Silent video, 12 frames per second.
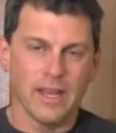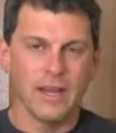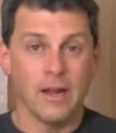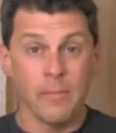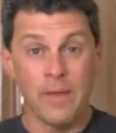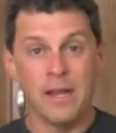And
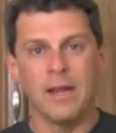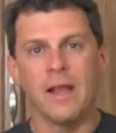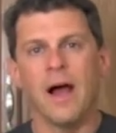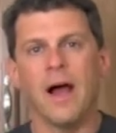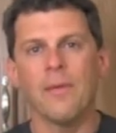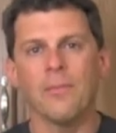in a
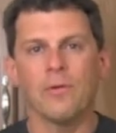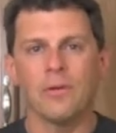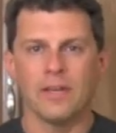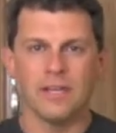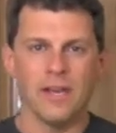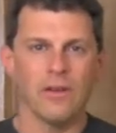minute, I'm
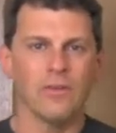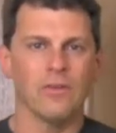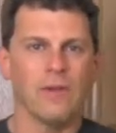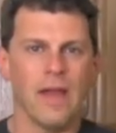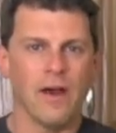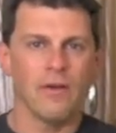going to tell
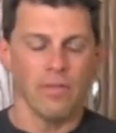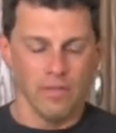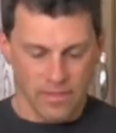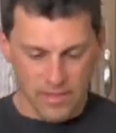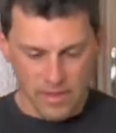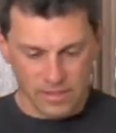you how
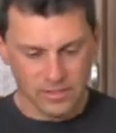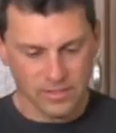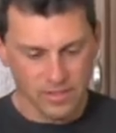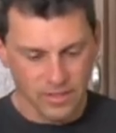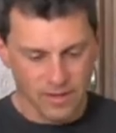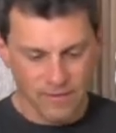
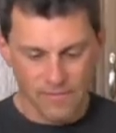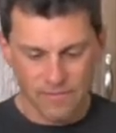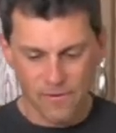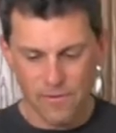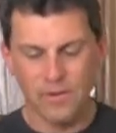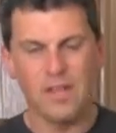this
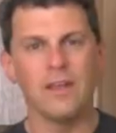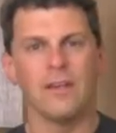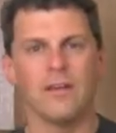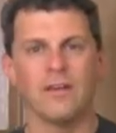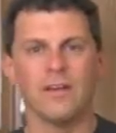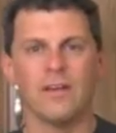food
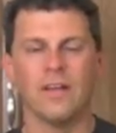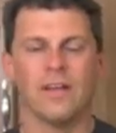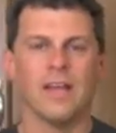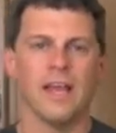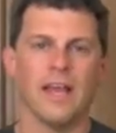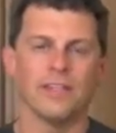here
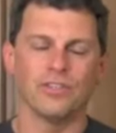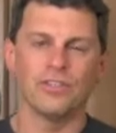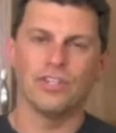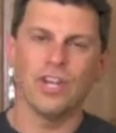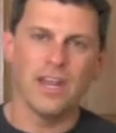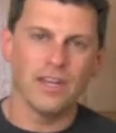has
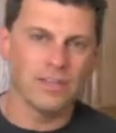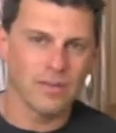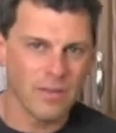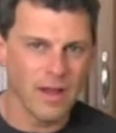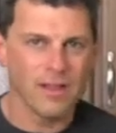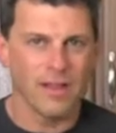
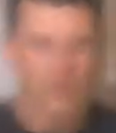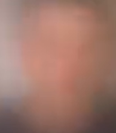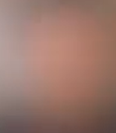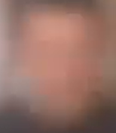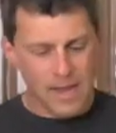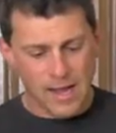changed my
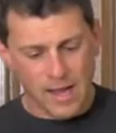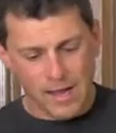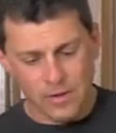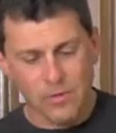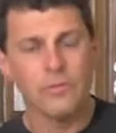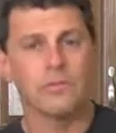life.
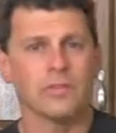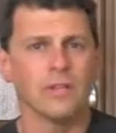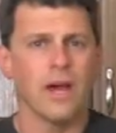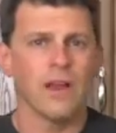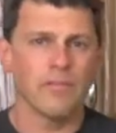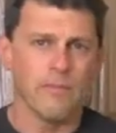I know there's a
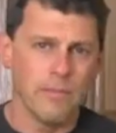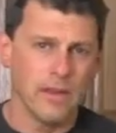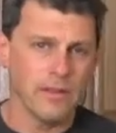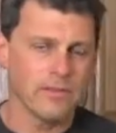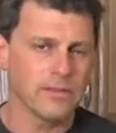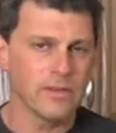lot of
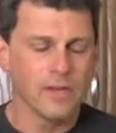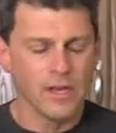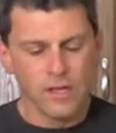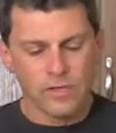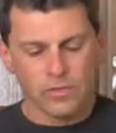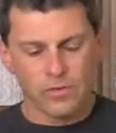myths
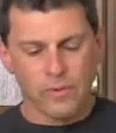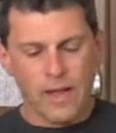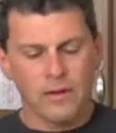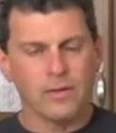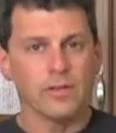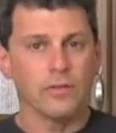
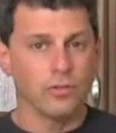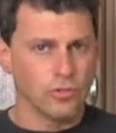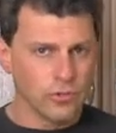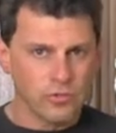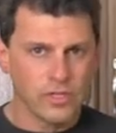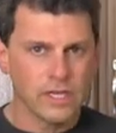surrounding
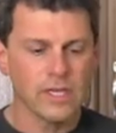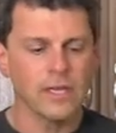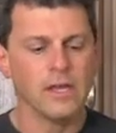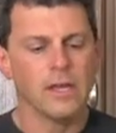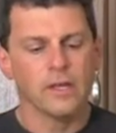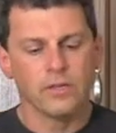
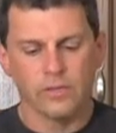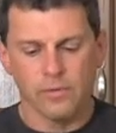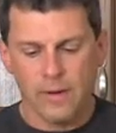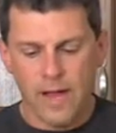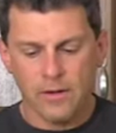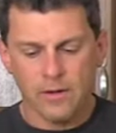juicing,
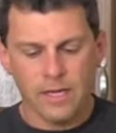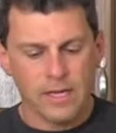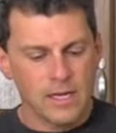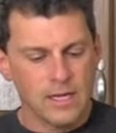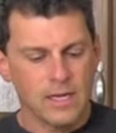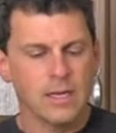
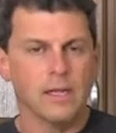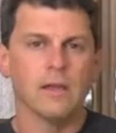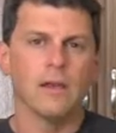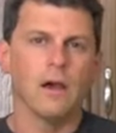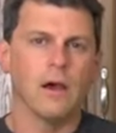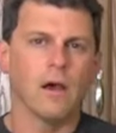surrounding
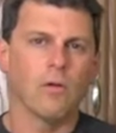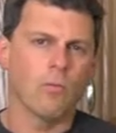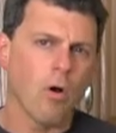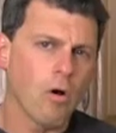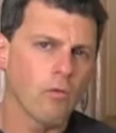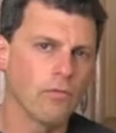eating
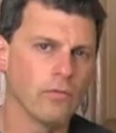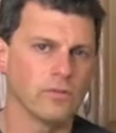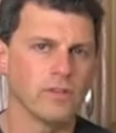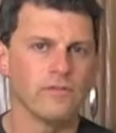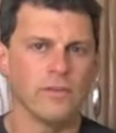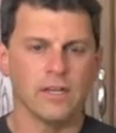raw
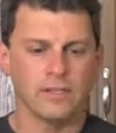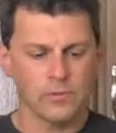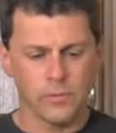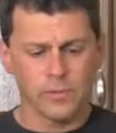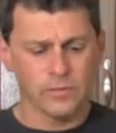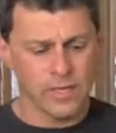fruits and
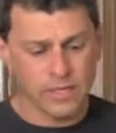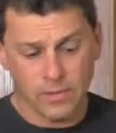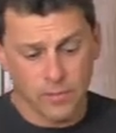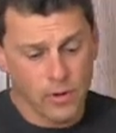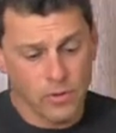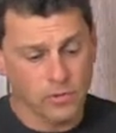vegetables as
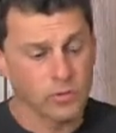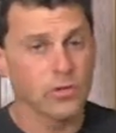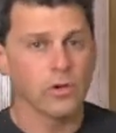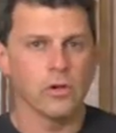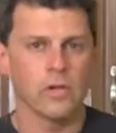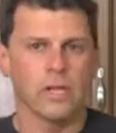opposed
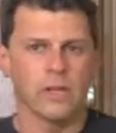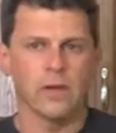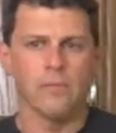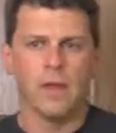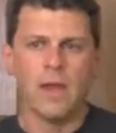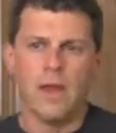to cooking
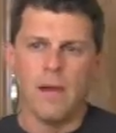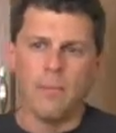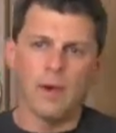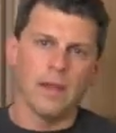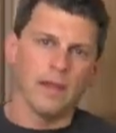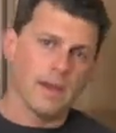them,
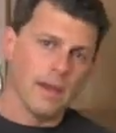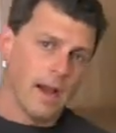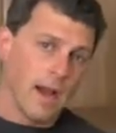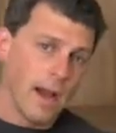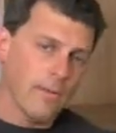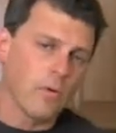but
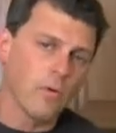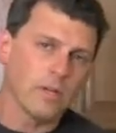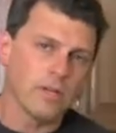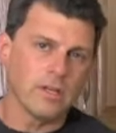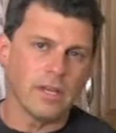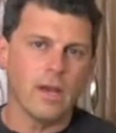I'm
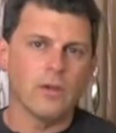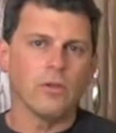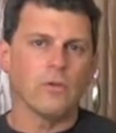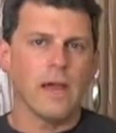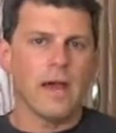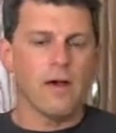going to tell
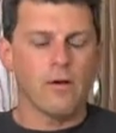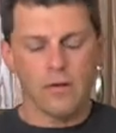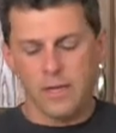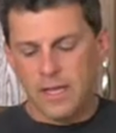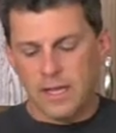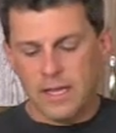you
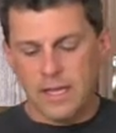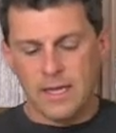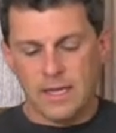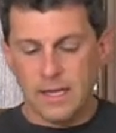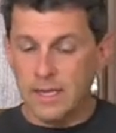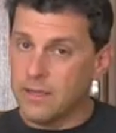how
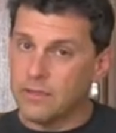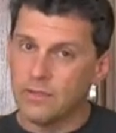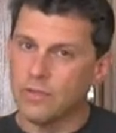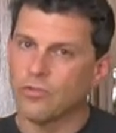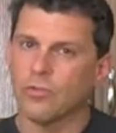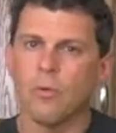it is
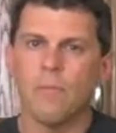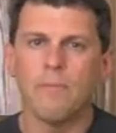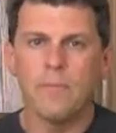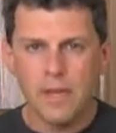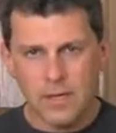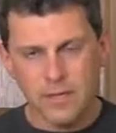a
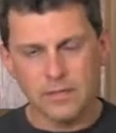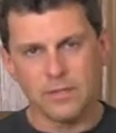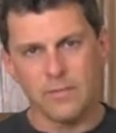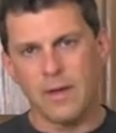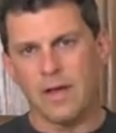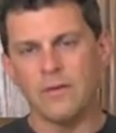tremendous
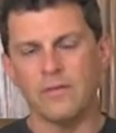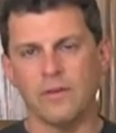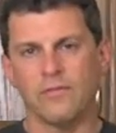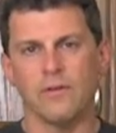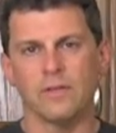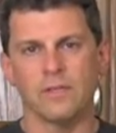amount of
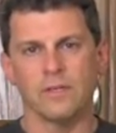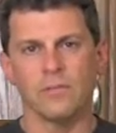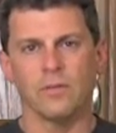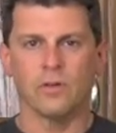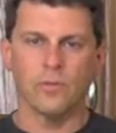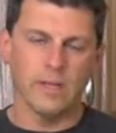difference
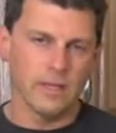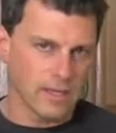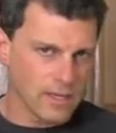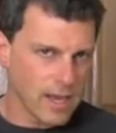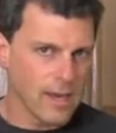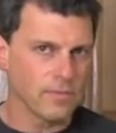between
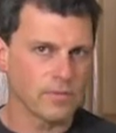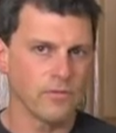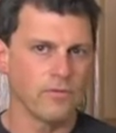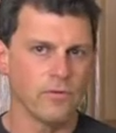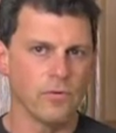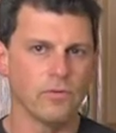the types
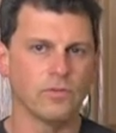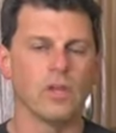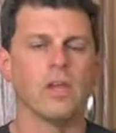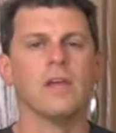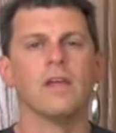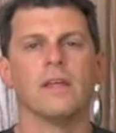of
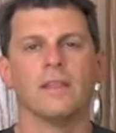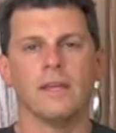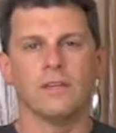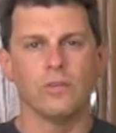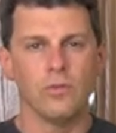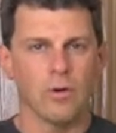foods
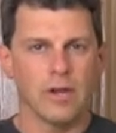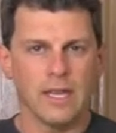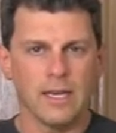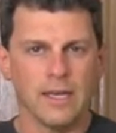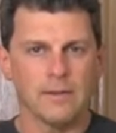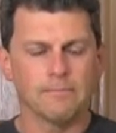that you are
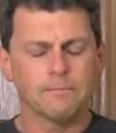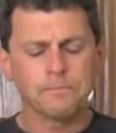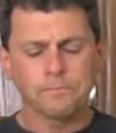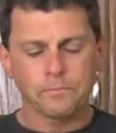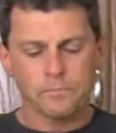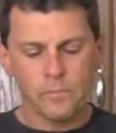eating
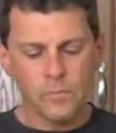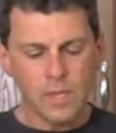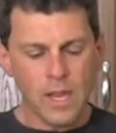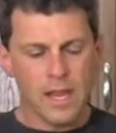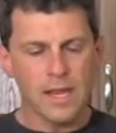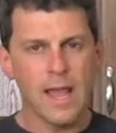
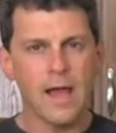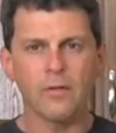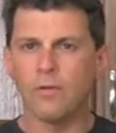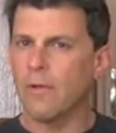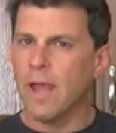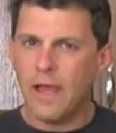and
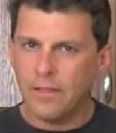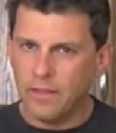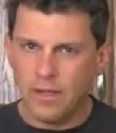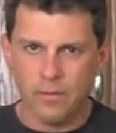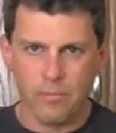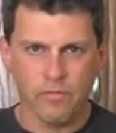how your
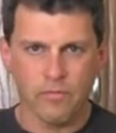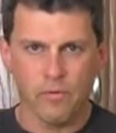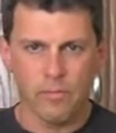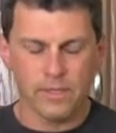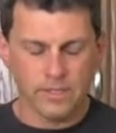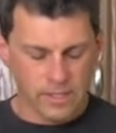athletic
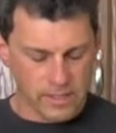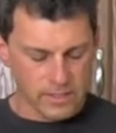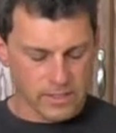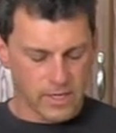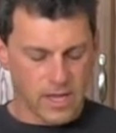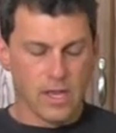performance
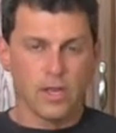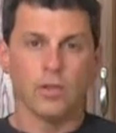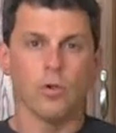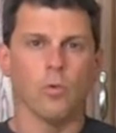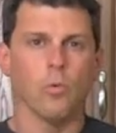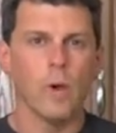is,
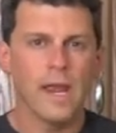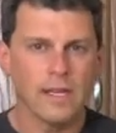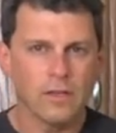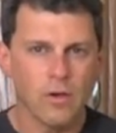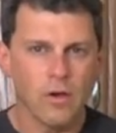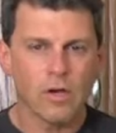your
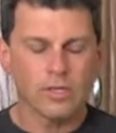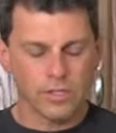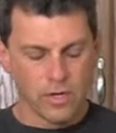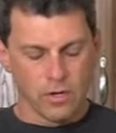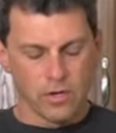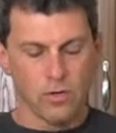weight
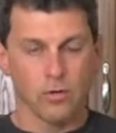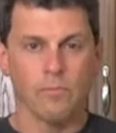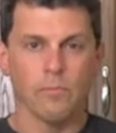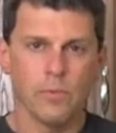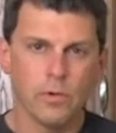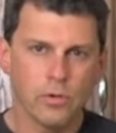loss, your
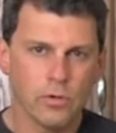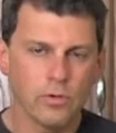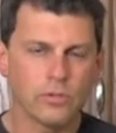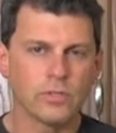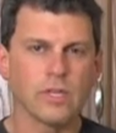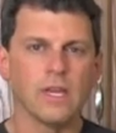
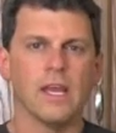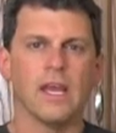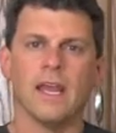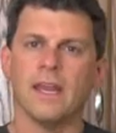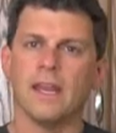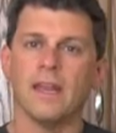moods,
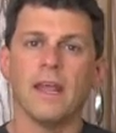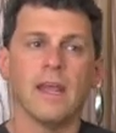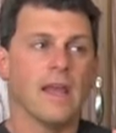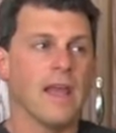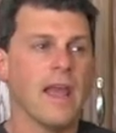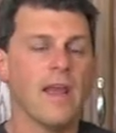and
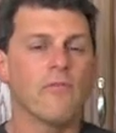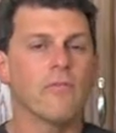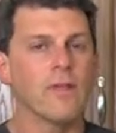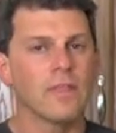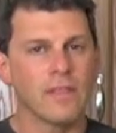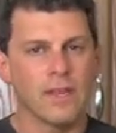
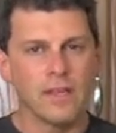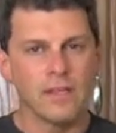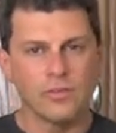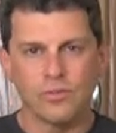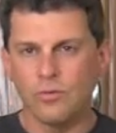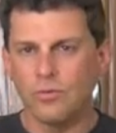everything
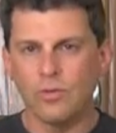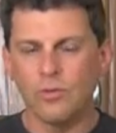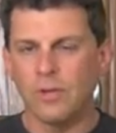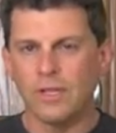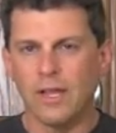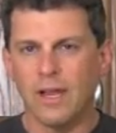that you
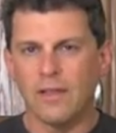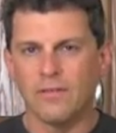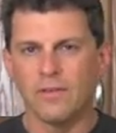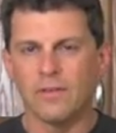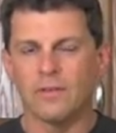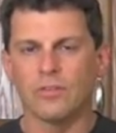do in
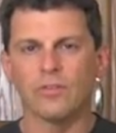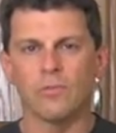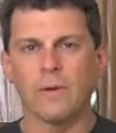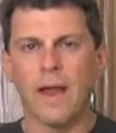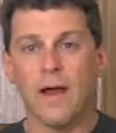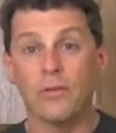life
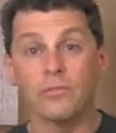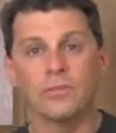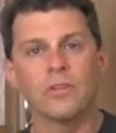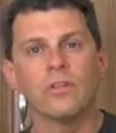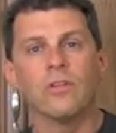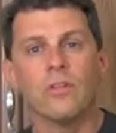
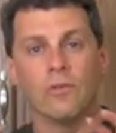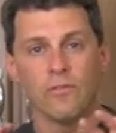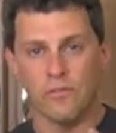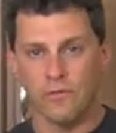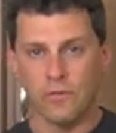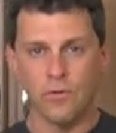surrounds the
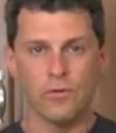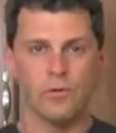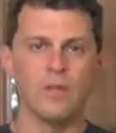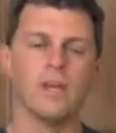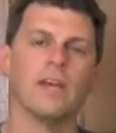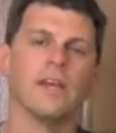
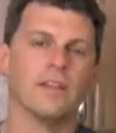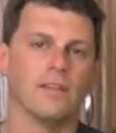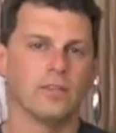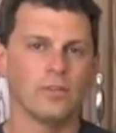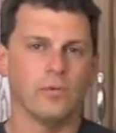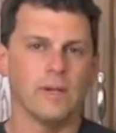food
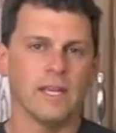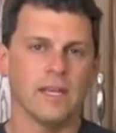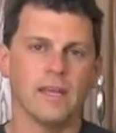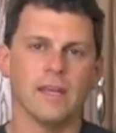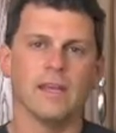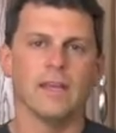that you
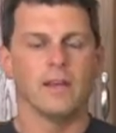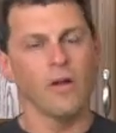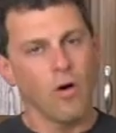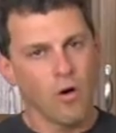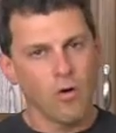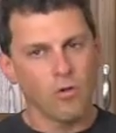eat.
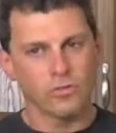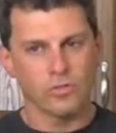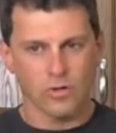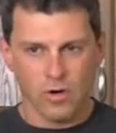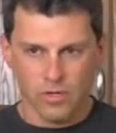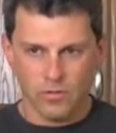It all
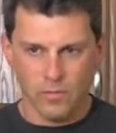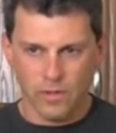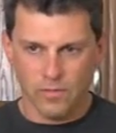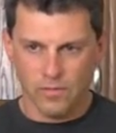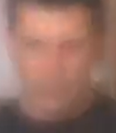starts with